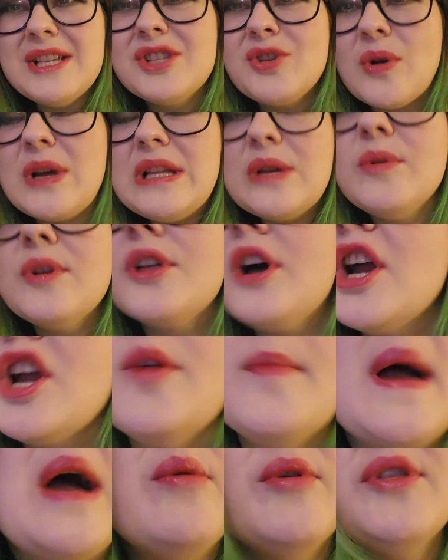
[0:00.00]
Squeeze it with all
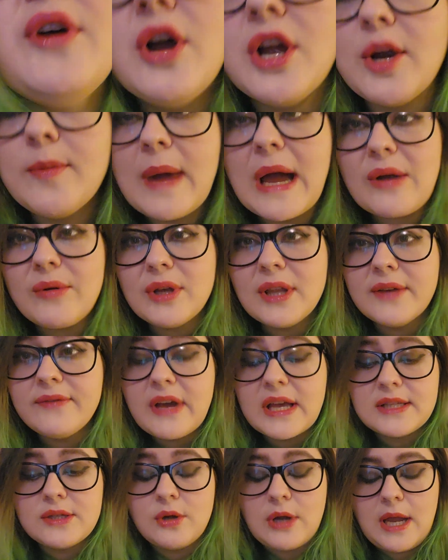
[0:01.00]
your might, with all your might, really
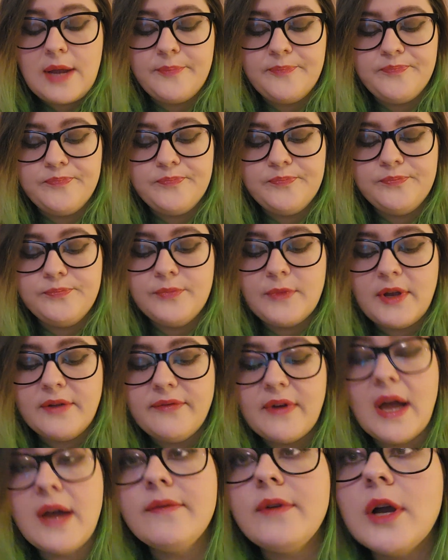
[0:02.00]
fast, okay? Mm,
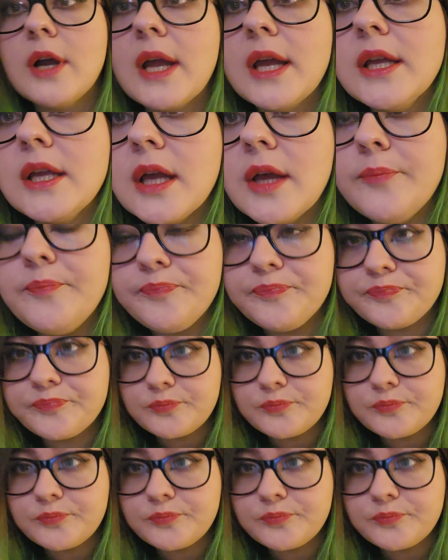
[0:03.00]
five, okay, good.